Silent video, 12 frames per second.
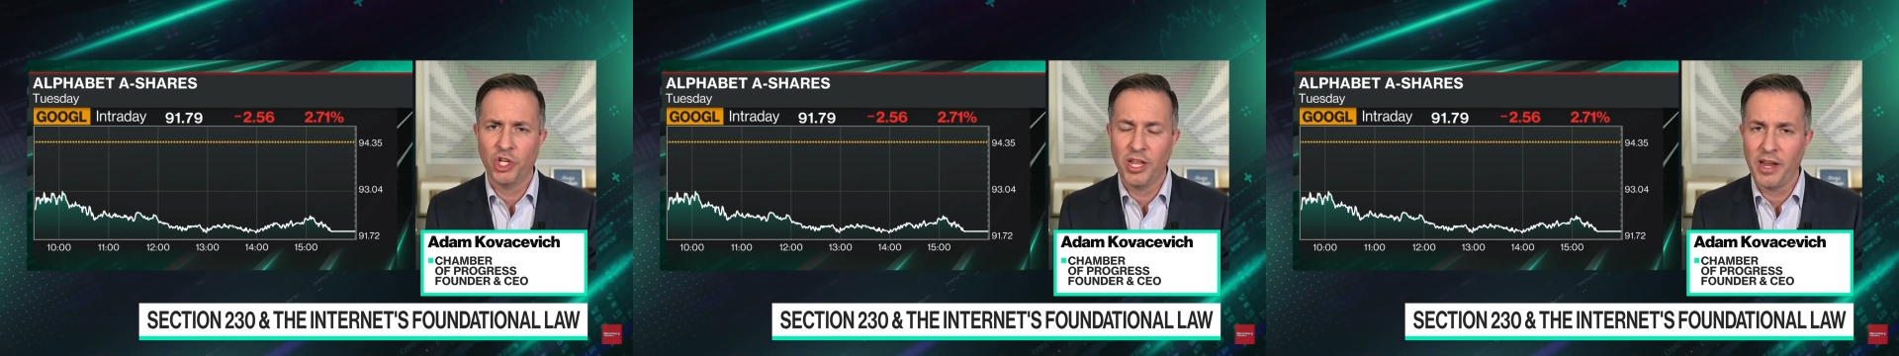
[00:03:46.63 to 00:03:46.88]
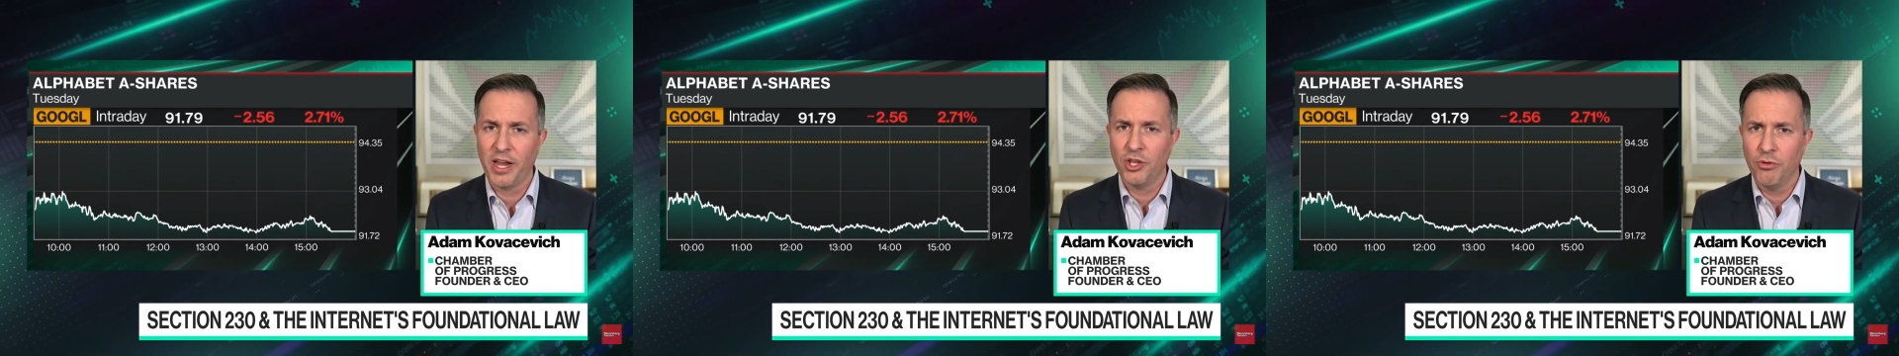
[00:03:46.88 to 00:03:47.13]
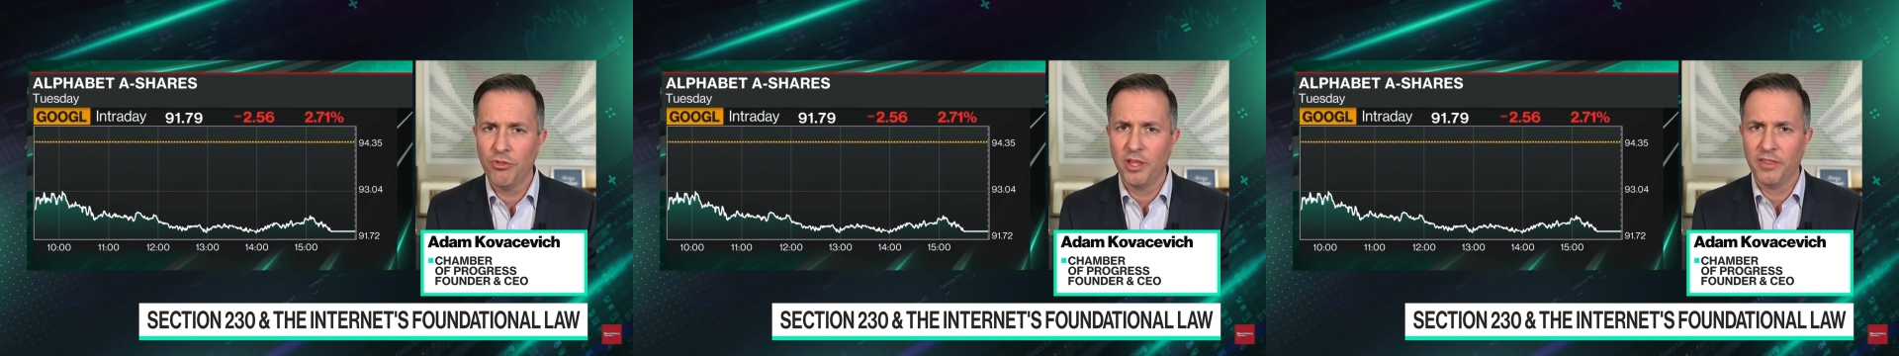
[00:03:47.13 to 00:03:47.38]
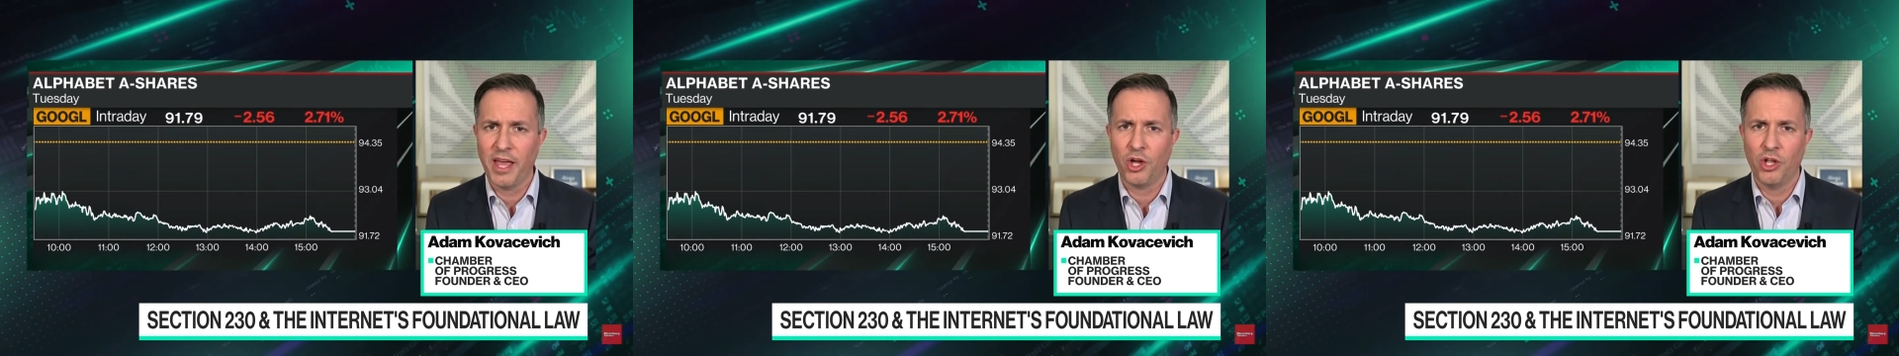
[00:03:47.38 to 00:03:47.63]
And I do think
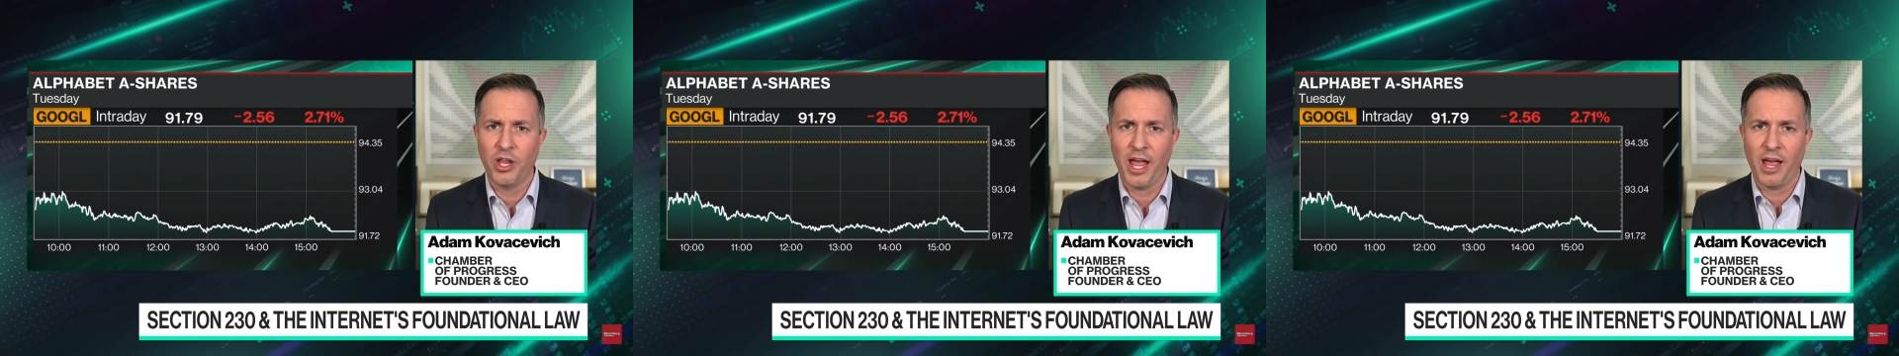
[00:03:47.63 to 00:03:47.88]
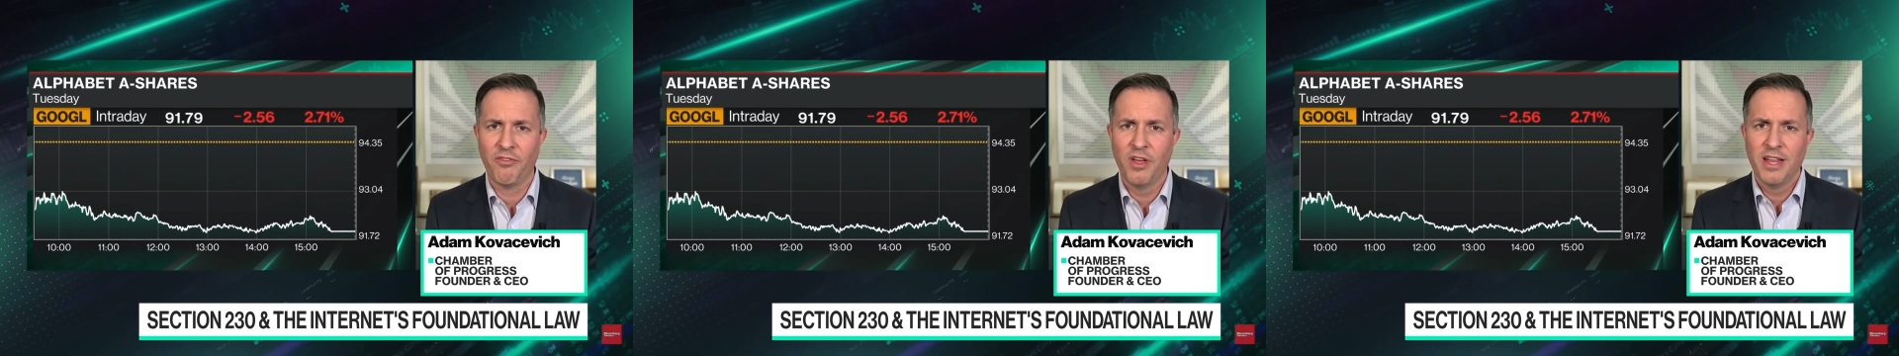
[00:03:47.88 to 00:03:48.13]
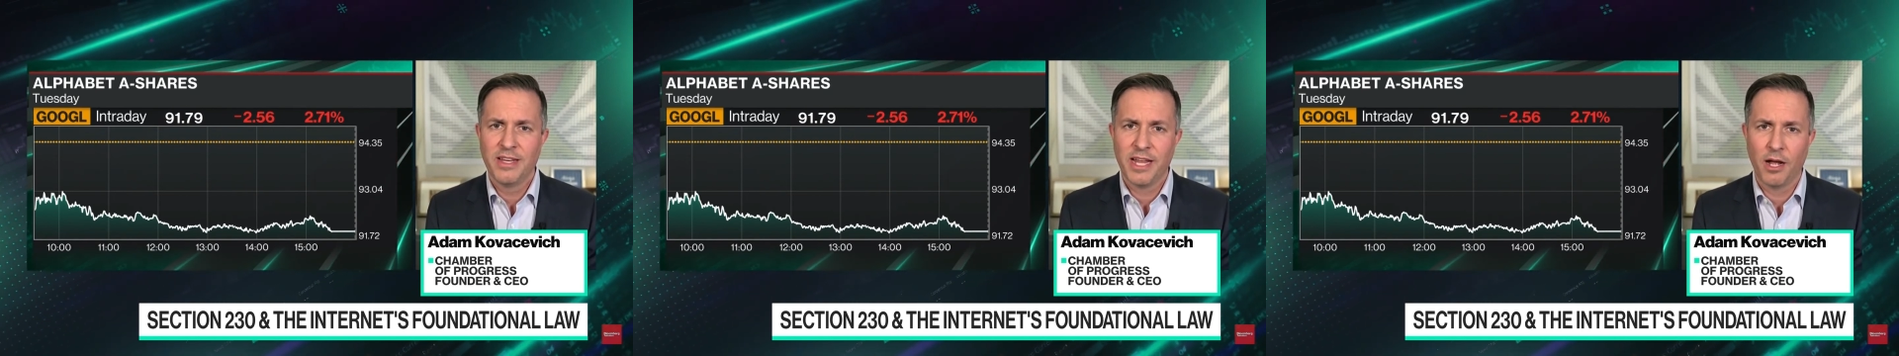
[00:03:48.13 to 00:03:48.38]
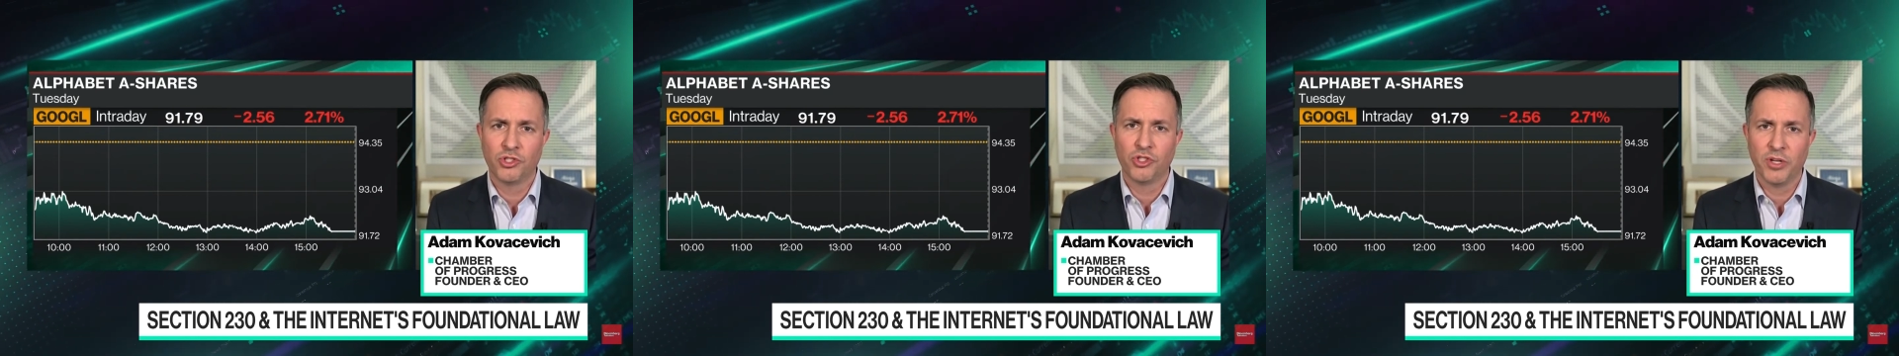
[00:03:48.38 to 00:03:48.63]
that could have
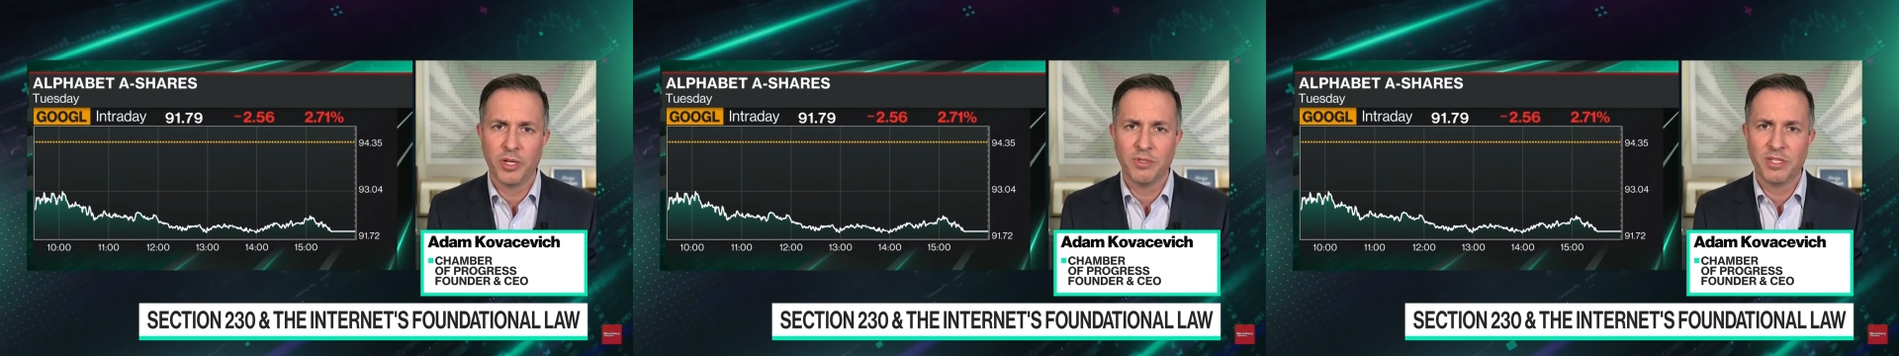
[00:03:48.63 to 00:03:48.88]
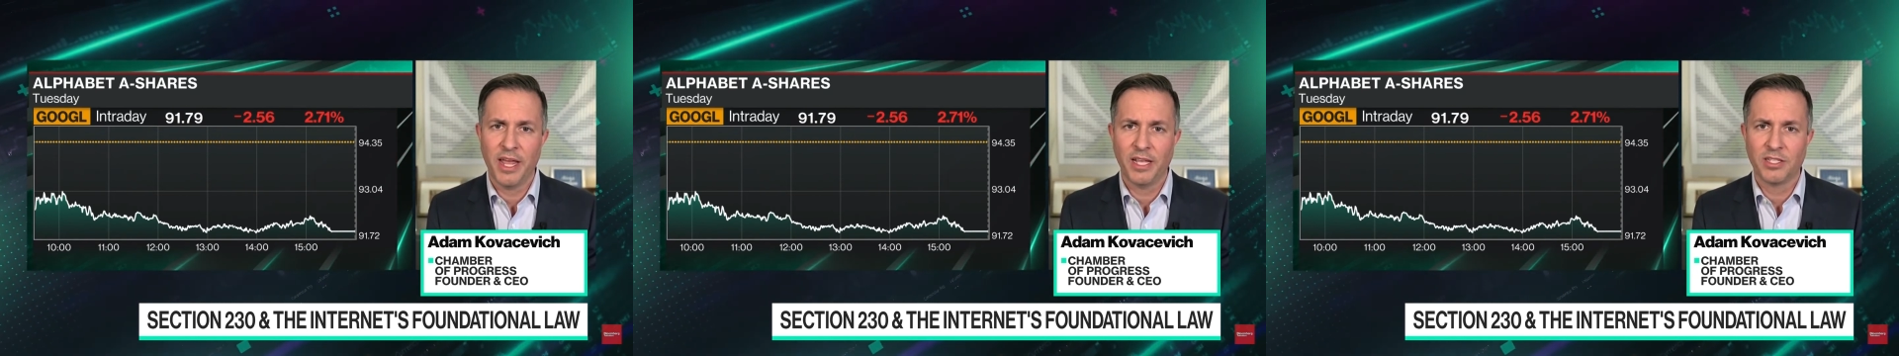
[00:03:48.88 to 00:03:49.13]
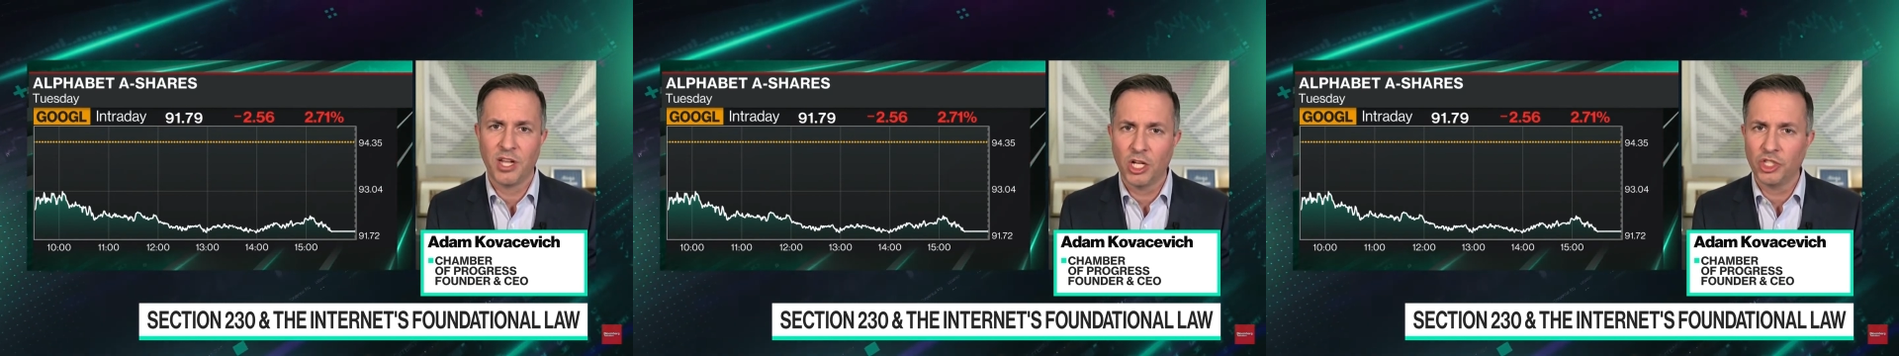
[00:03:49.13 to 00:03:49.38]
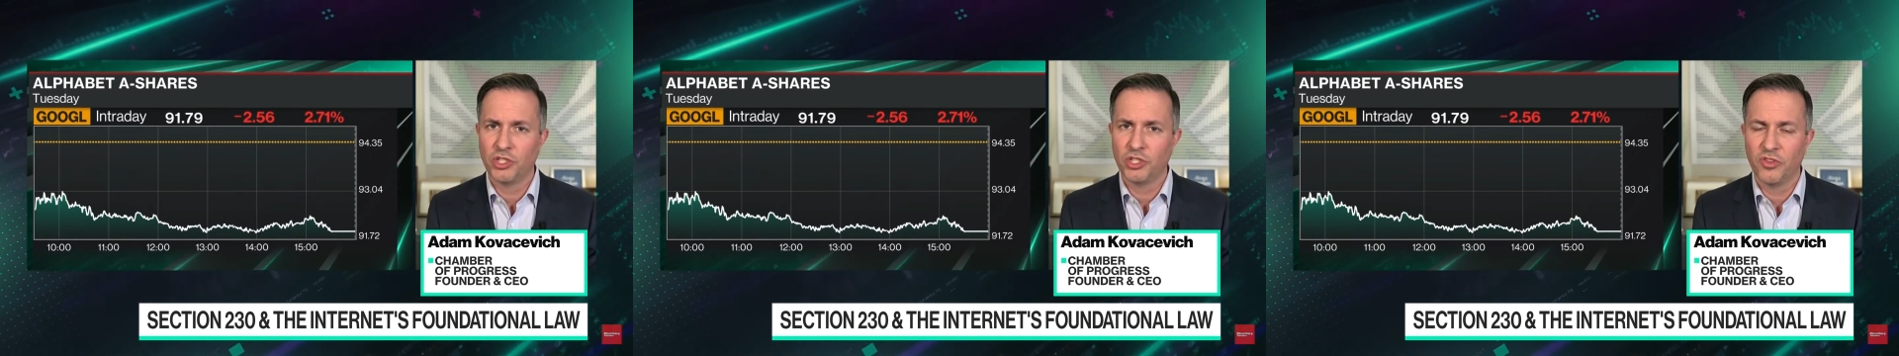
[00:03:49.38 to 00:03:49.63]
downstream stakes, not
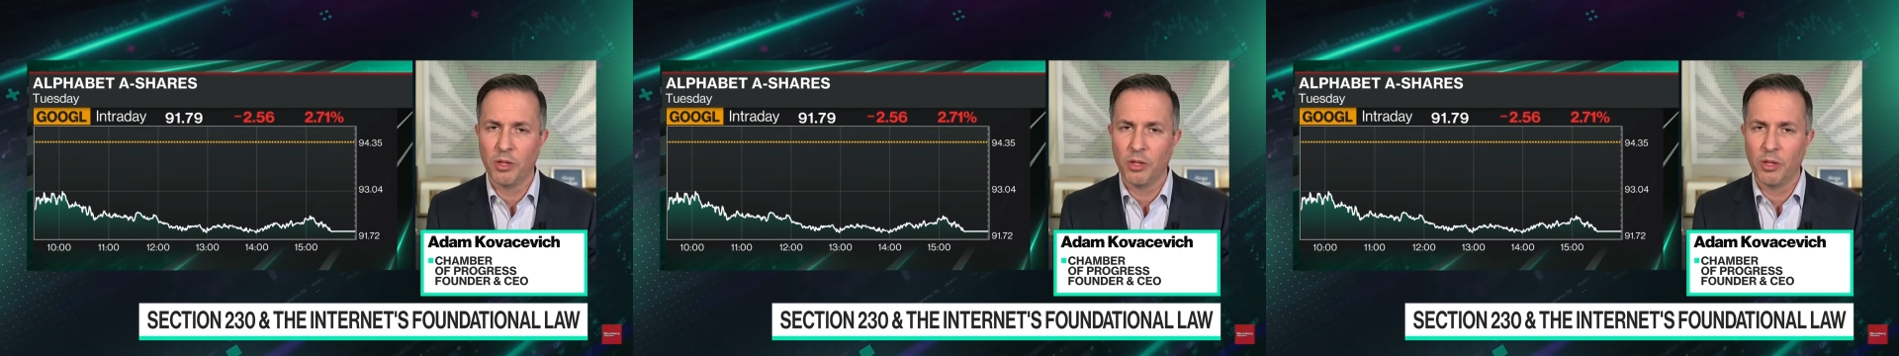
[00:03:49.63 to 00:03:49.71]
just for the